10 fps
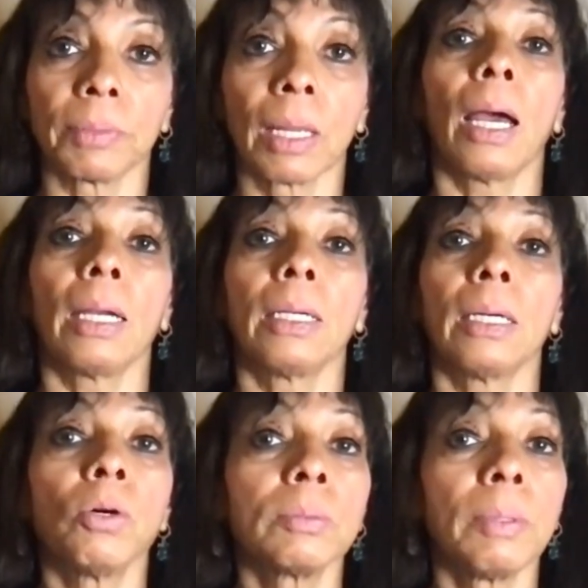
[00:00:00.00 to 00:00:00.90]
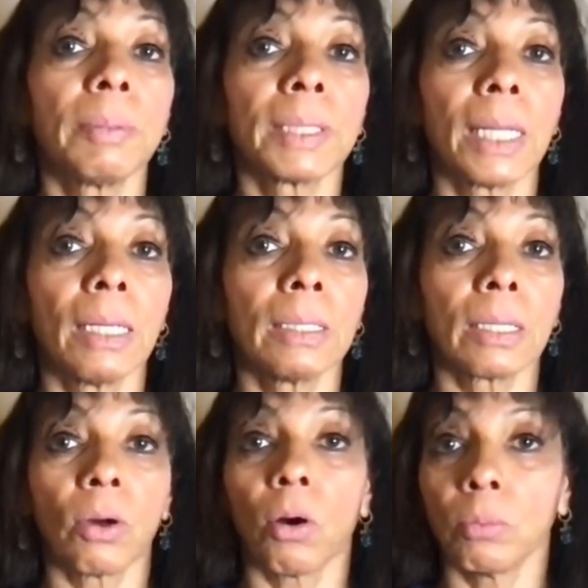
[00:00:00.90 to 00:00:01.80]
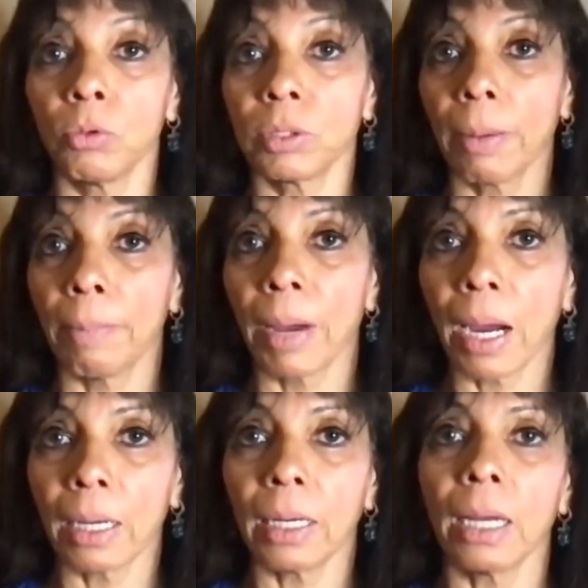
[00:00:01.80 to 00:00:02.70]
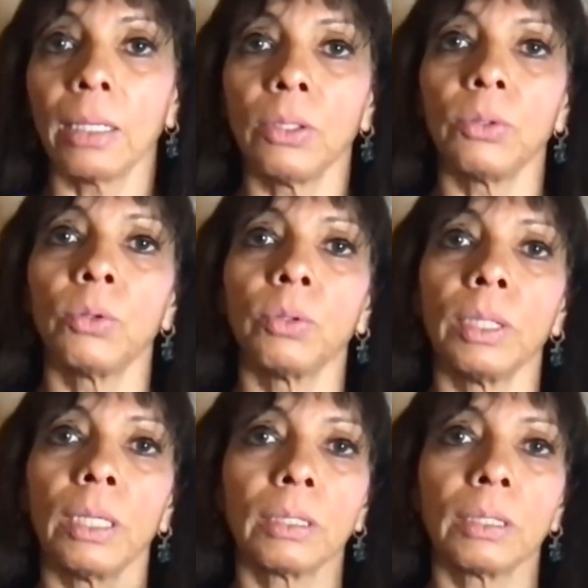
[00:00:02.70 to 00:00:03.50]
And most people think that hormones are bad and you don't,